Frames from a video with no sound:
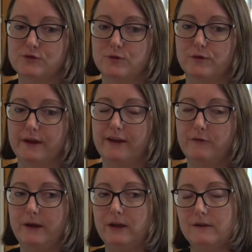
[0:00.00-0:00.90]
sure that if
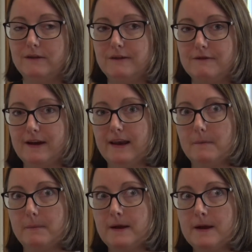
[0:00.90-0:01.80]
we could
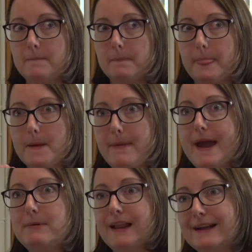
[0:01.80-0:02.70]
develop
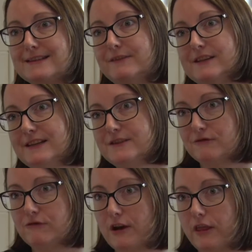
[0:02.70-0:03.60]
Pebble activities
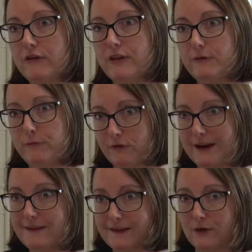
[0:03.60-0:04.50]
to run through the
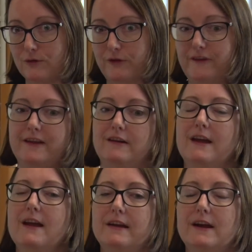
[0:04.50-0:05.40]
forensic courses, then
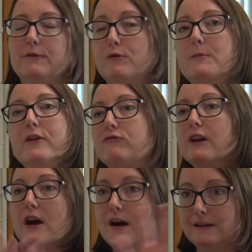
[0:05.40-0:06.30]
kind of almost
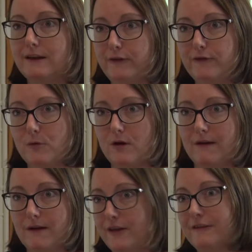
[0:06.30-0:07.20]
regardless of what
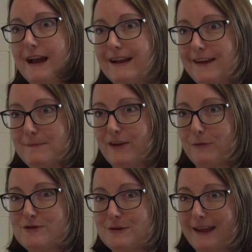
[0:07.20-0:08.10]
other
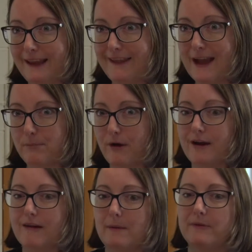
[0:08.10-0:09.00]
academics were doing in their
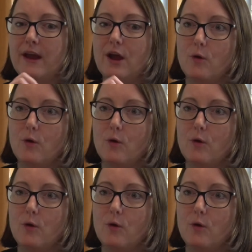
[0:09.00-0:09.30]
programs,